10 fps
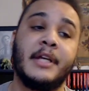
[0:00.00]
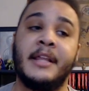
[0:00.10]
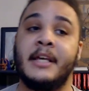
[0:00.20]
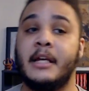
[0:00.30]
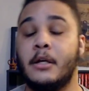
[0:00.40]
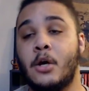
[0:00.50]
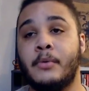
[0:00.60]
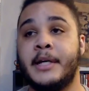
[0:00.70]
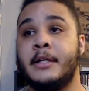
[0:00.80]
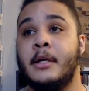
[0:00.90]
and they can go
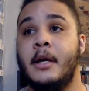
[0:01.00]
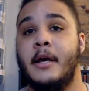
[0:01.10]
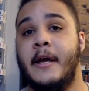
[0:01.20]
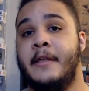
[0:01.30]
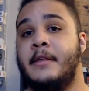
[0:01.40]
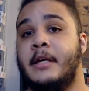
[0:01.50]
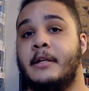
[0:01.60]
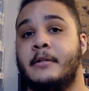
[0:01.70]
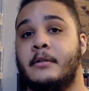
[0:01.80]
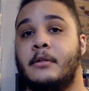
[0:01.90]
in and they
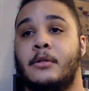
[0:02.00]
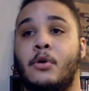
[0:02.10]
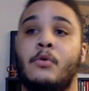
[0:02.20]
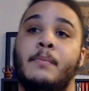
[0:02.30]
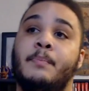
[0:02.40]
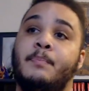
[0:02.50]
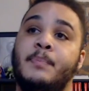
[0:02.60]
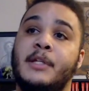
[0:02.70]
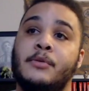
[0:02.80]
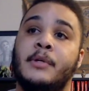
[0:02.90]
can go
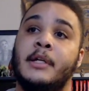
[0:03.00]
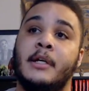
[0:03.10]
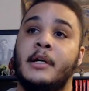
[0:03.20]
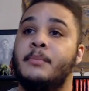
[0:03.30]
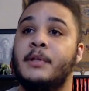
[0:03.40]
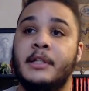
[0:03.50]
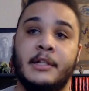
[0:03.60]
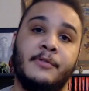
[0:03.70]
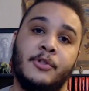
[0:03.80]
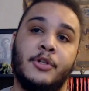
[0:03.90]
be doing a completely
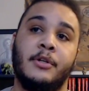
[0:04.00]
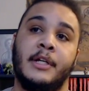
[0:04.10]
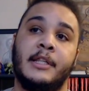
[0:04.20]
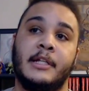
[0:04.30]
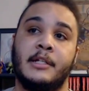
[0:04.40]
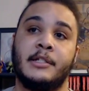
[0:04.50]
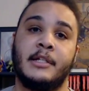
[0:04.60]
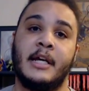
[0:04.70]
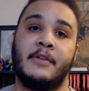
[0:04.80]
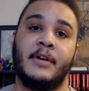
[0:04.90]
different journey that doesn't
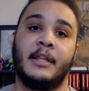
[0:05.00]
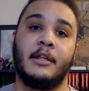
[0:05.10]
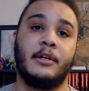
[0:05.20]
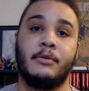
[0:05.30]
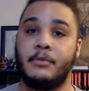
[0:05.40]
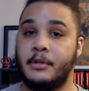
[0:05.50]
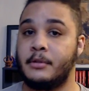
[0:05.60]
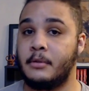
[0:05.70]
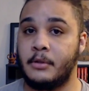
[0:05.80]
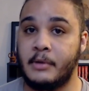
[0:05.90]
have anything to do with
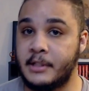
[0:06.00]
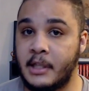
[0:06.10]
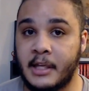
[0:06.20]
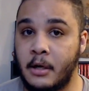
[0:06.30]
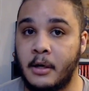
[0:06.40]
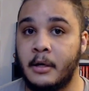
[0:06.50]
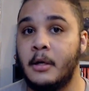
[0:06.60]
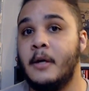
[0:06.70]
this quest that they are on.